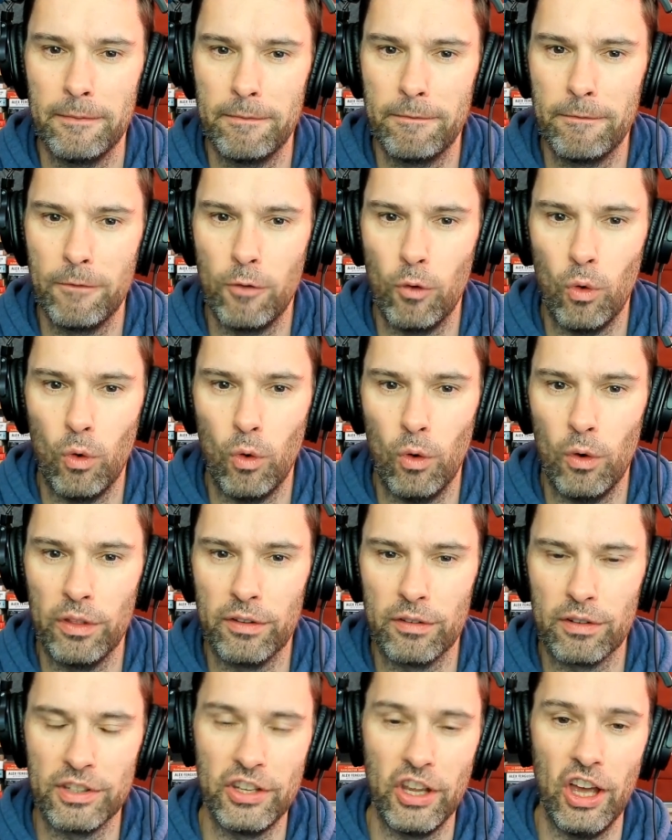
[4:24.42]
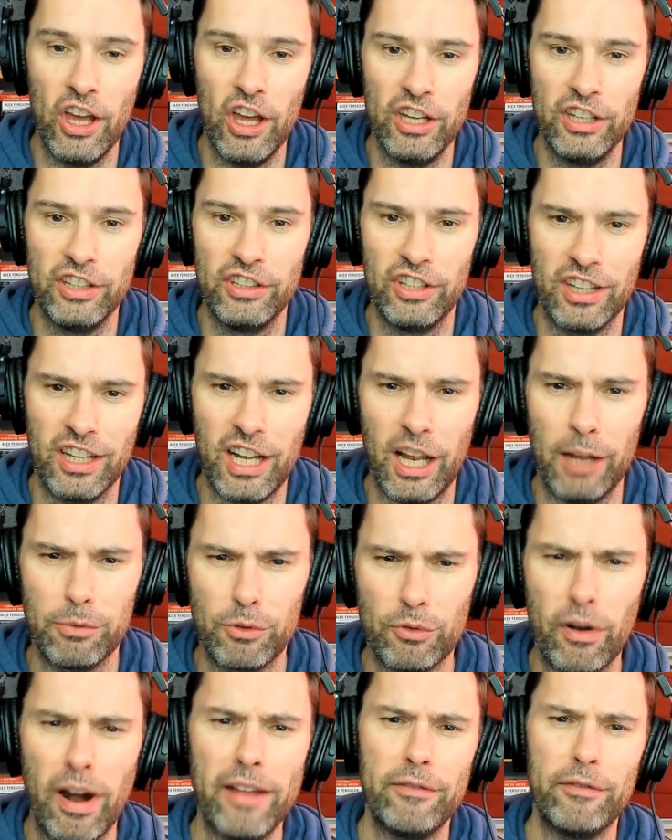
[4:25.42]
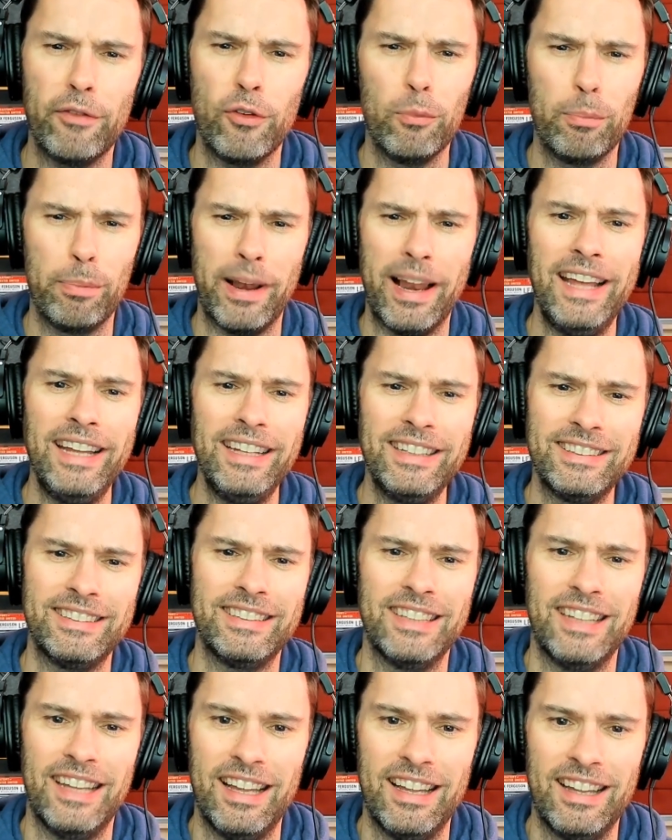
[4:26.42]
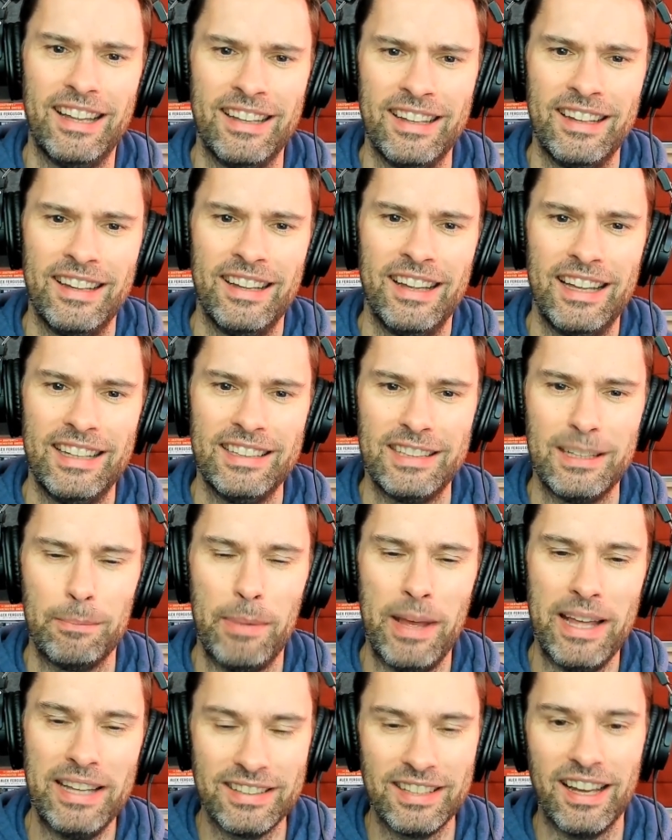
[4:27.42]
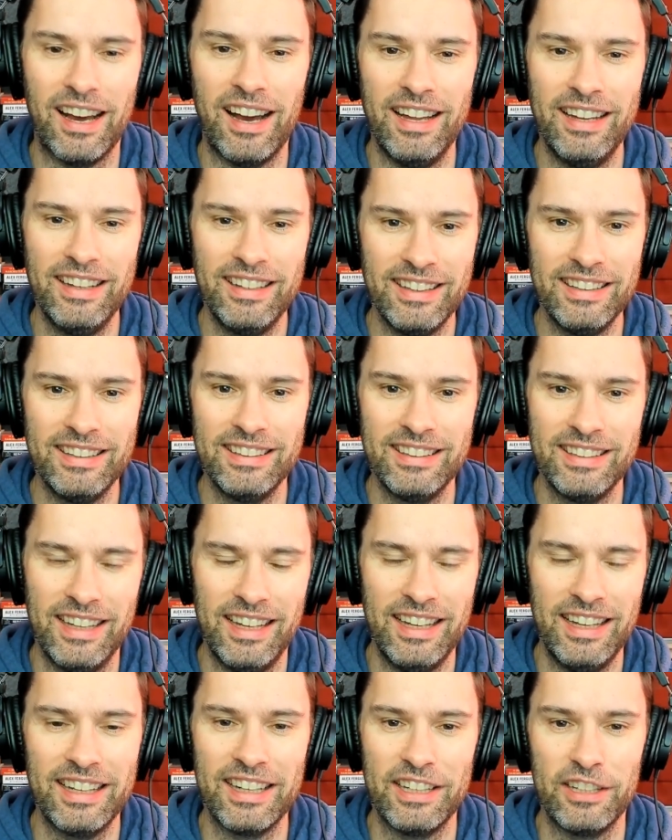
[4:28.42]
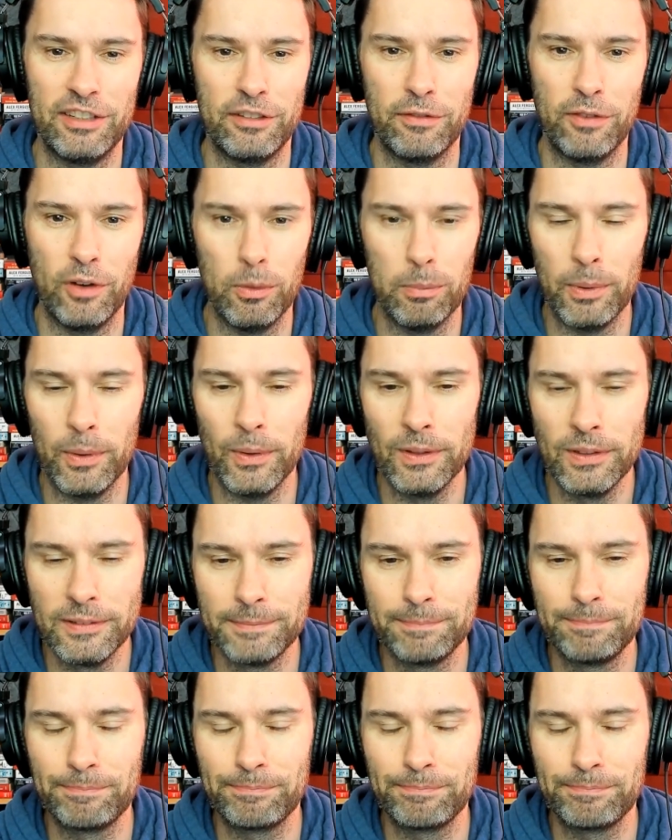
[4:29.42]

for the return to the club's rightful place as the best side in English football.